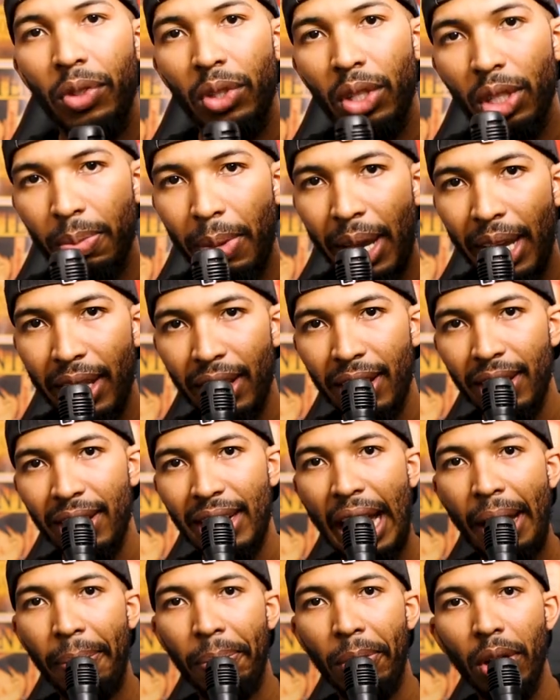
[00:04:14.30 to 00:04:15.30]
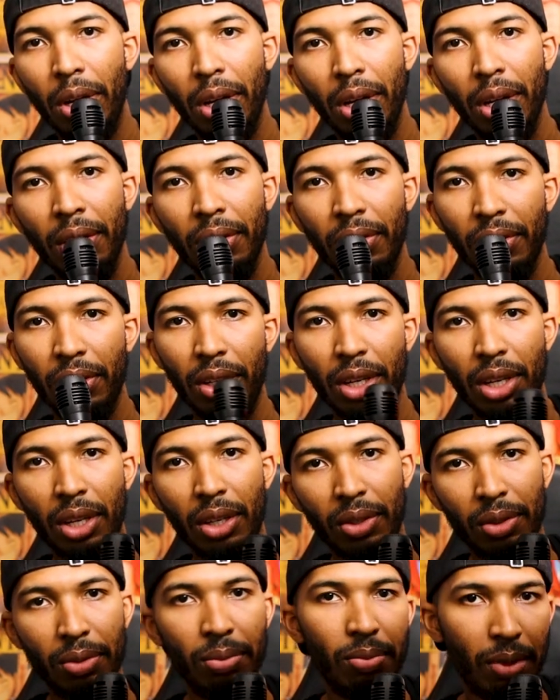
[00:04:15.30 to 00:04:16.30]
Just by the adapter, you
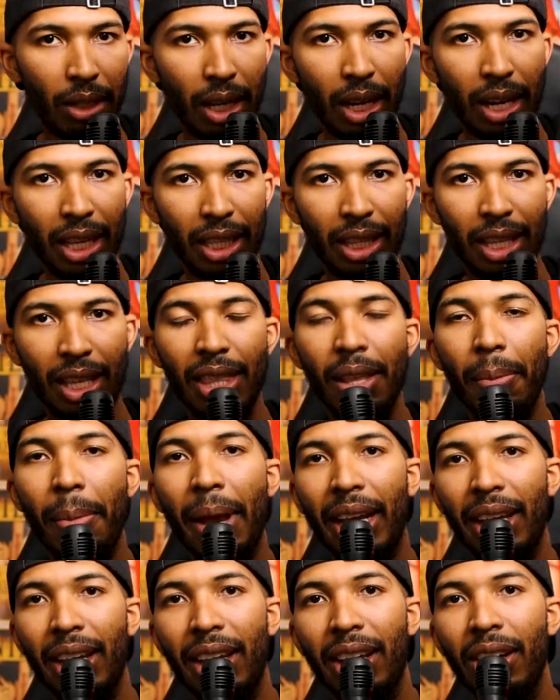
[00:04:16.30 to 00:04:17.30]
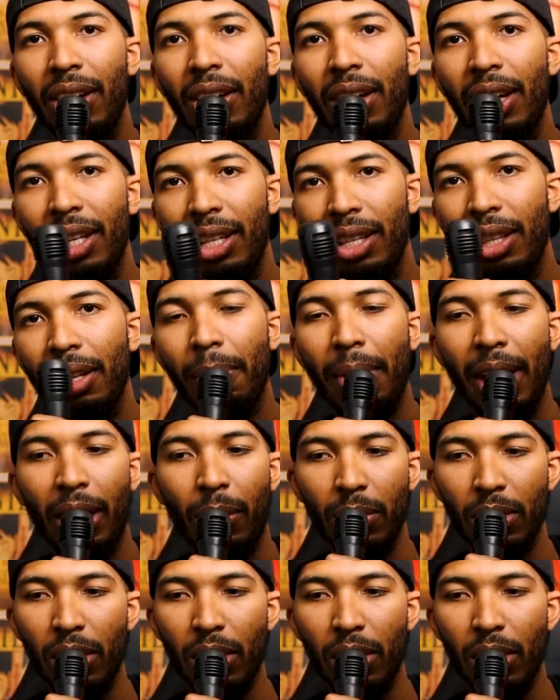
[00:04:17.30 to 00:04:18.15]
know, connect it in the back of here, and the mic